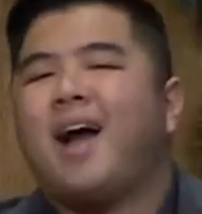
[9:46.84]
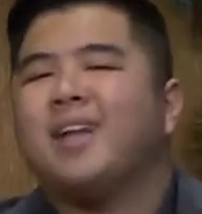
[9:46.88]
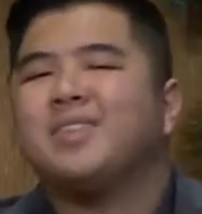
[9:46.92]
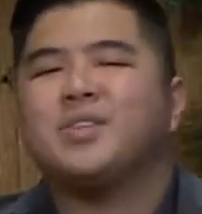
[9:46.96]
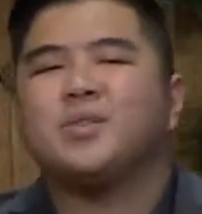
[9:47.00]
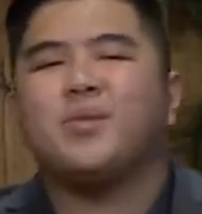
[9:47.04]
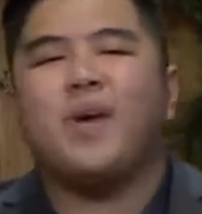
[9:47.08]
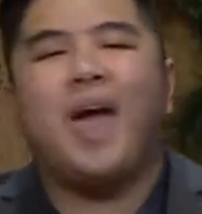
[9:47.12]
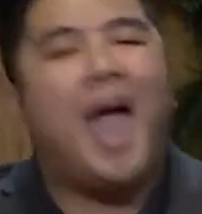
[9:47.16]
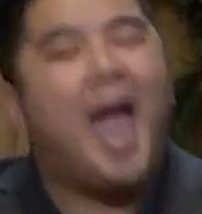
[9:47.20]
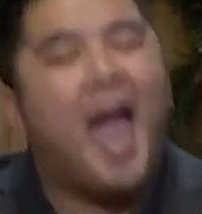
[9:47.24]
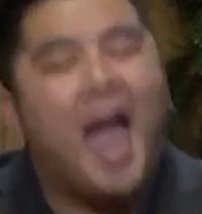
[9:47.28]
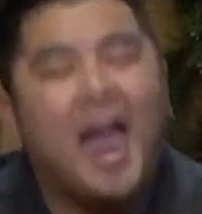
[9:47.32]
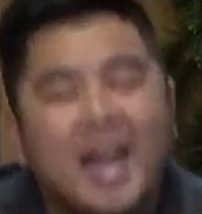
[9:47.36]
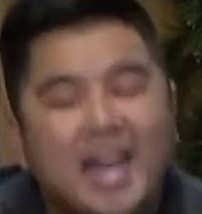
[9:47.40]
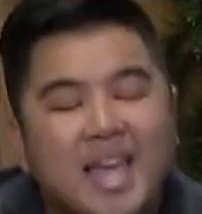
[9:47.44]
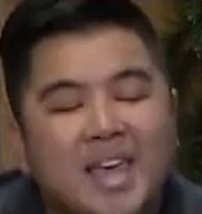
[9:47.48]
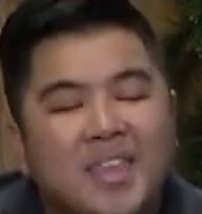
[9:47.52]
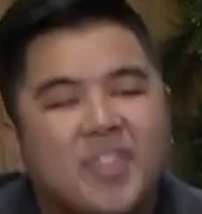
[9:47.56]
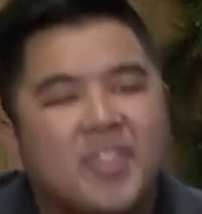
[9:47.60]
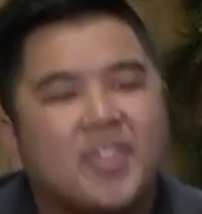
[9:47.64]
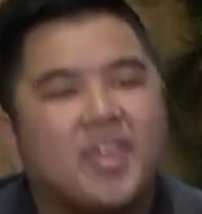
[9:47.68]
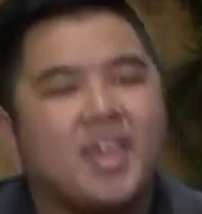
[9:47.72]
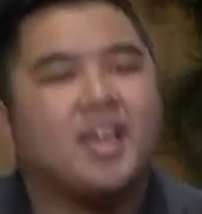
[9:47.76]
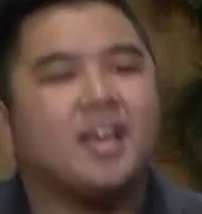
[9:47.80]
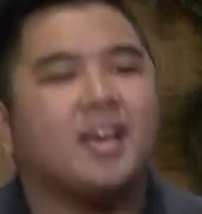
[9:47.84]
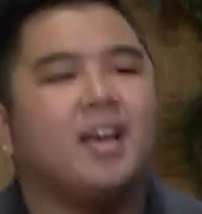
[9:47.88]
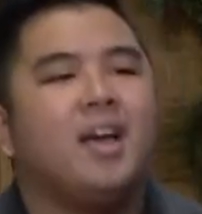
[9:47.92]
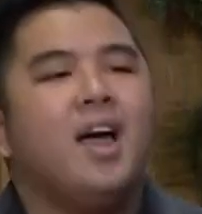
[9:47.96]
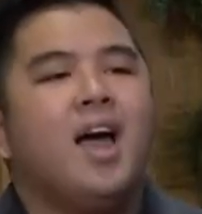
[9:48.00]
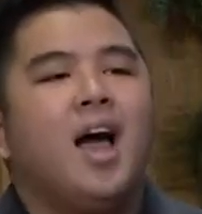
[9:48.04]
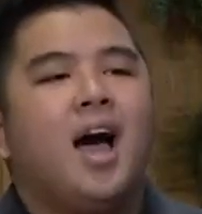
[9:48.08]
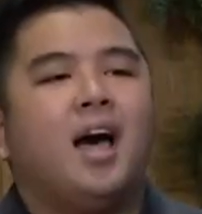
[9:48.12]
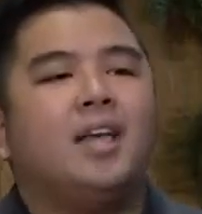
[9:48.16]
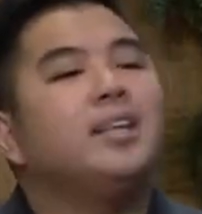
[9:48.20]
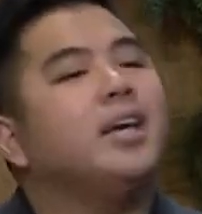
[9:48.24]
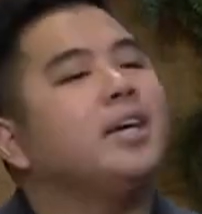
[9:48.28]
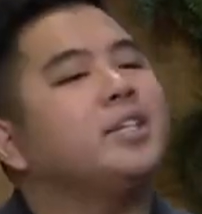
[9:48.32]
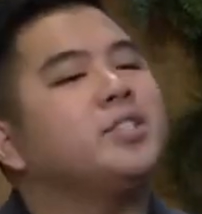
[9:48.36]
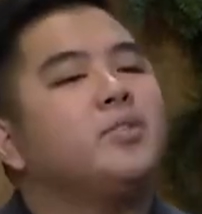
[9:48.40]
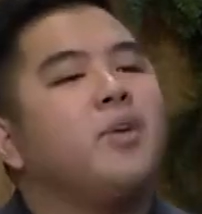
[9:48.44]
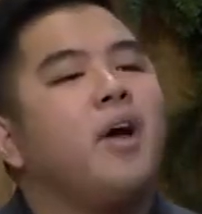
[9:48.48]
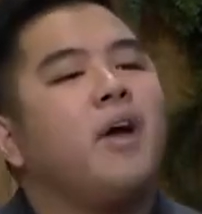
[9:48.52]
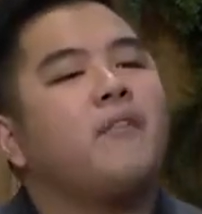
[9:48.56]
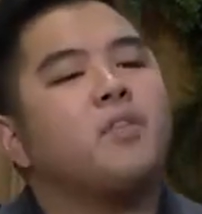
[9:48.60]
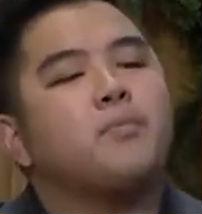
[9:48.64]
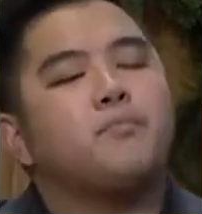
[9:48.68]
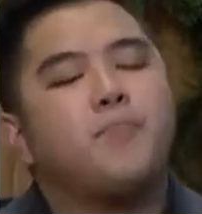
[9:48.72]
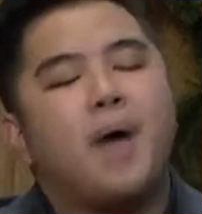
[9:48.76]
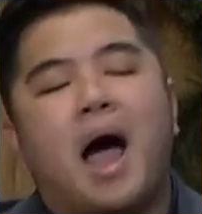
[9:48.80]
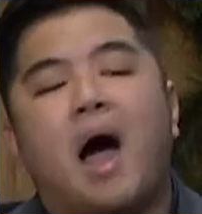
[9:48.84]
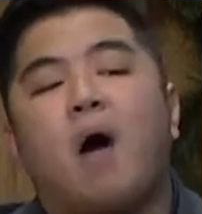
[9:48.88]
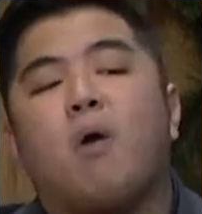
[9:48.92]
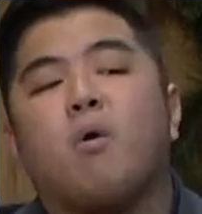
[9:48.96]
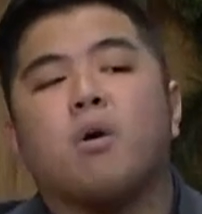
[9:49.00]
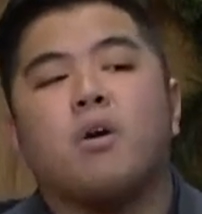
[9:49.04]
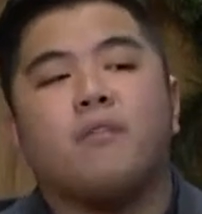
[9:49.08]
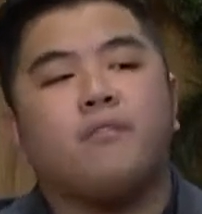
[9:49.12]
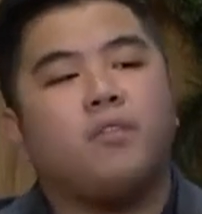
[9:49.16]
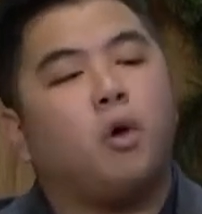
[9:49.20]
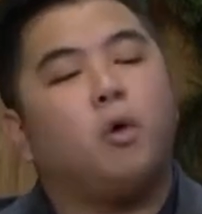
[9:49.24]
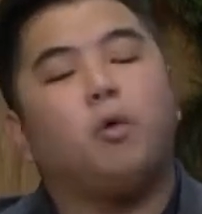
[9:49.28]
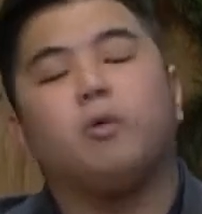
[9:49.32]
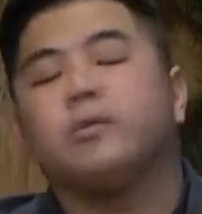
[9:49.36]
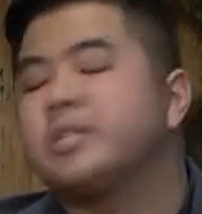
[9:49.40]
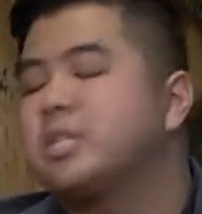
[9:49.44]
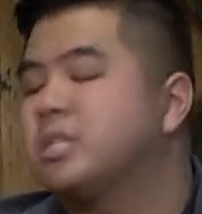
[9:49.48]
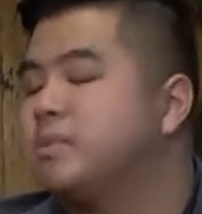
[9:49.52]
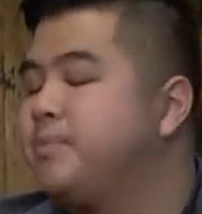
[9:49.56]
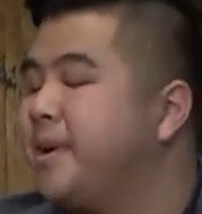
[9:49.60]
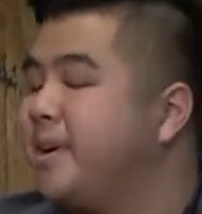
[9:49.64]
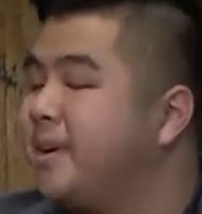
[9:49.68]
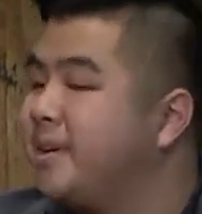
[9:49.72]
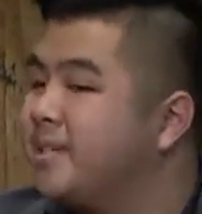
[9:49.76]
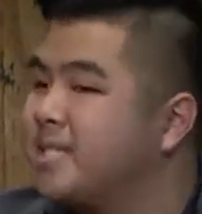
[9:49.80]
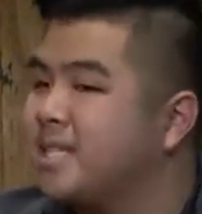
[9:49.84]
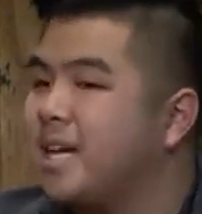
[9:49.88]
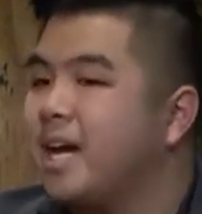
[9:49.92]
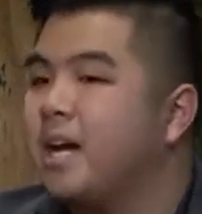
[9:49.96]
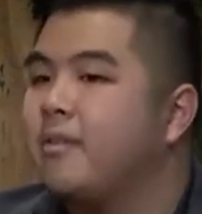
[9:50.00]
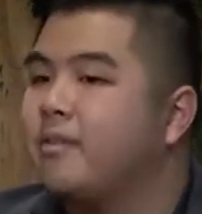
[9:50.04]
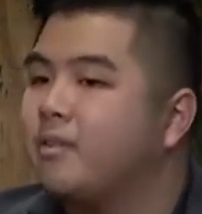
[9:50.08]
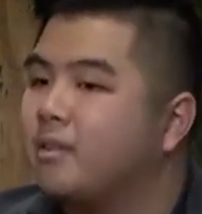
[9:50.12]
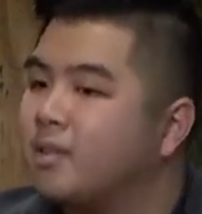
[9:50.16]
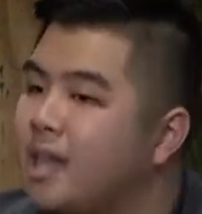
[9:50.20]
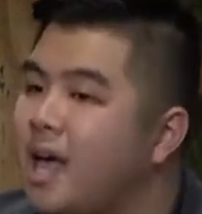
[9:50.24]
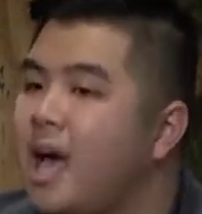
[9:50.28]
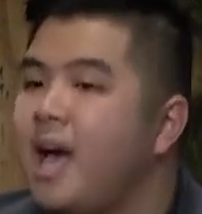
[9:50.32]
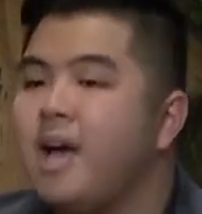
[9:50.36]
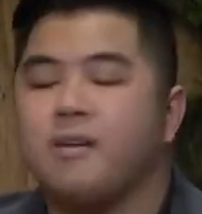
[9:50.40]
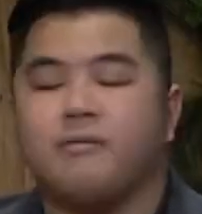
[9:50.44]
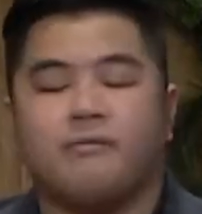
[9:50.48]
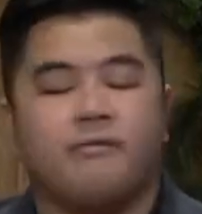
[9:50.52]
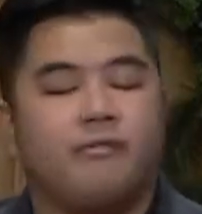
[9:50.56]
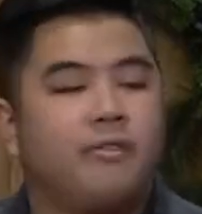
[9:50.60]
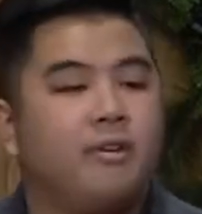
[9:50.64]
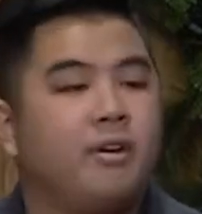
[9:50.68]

do anything unless you have the power of the Holy Spirit inside of your life.